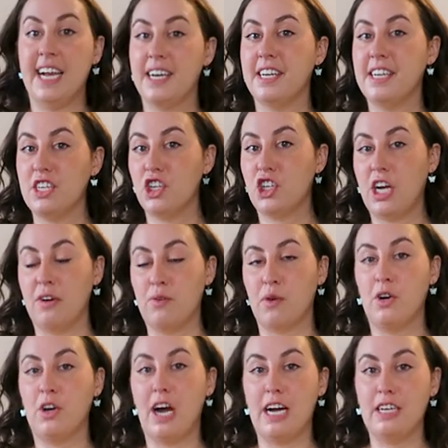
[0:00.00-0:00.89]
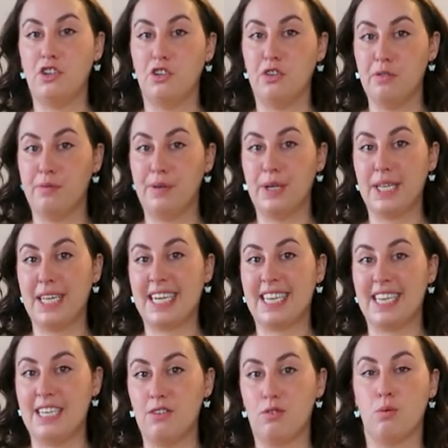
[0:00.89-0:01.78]
And in general, I do feel
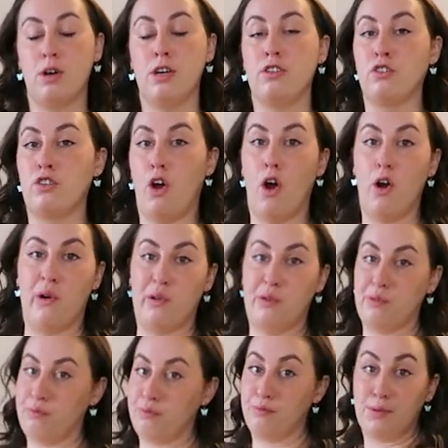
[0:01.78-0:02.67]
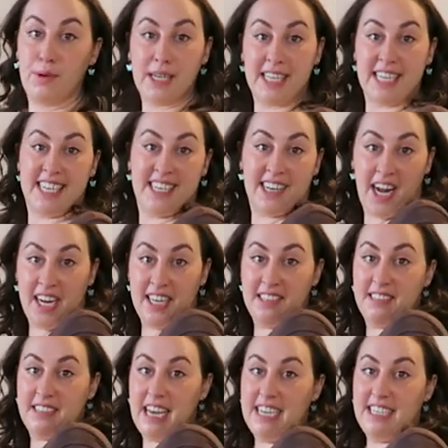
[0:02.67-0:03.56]
like these ones are really
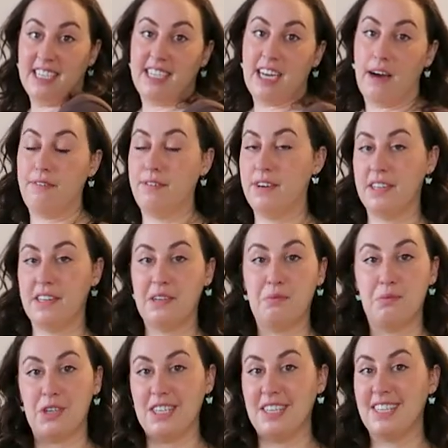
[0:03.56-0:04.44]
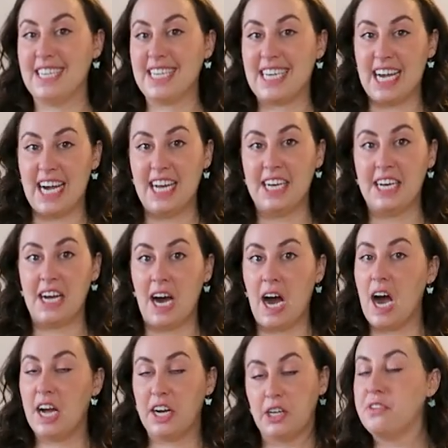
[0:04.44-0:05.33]
nice and definitely once again,
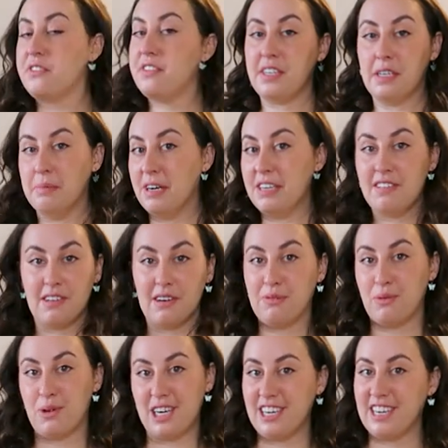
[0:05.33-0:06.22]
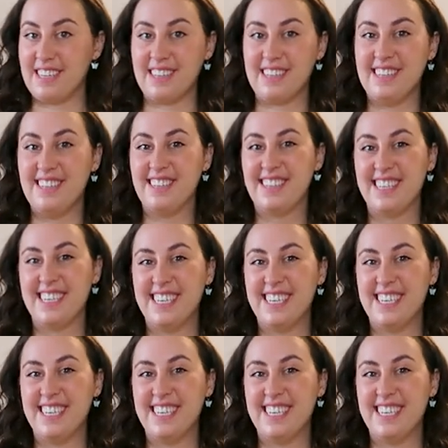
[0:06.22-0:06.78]
I could see myself wearing these.